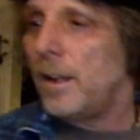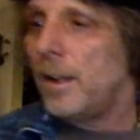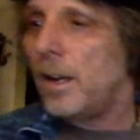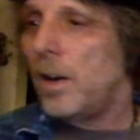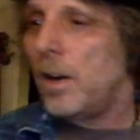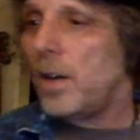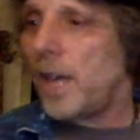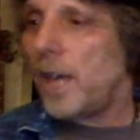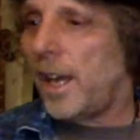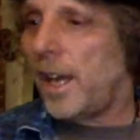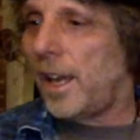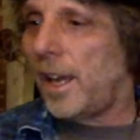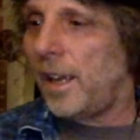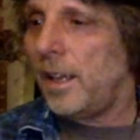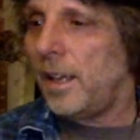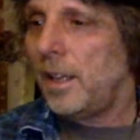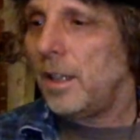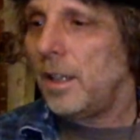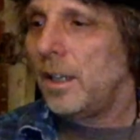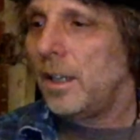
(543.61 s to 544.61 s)
Okay,
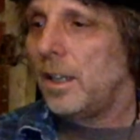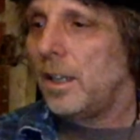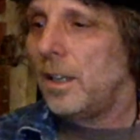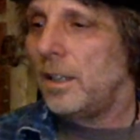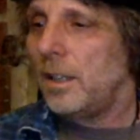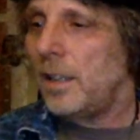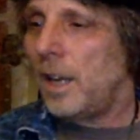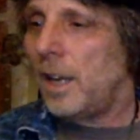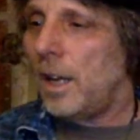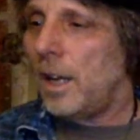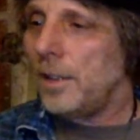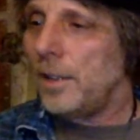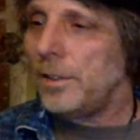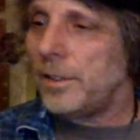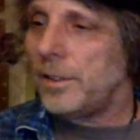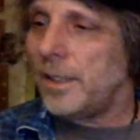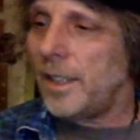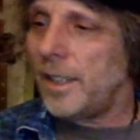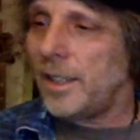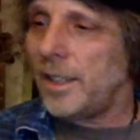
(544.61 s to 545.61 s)
the other
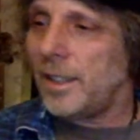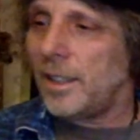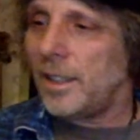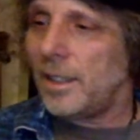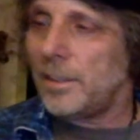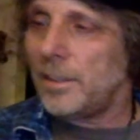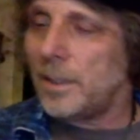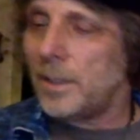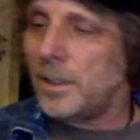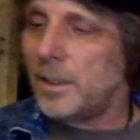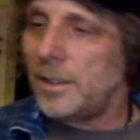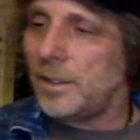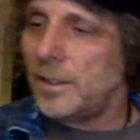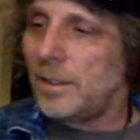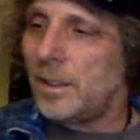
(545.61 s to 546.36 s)
thing that I'm going to do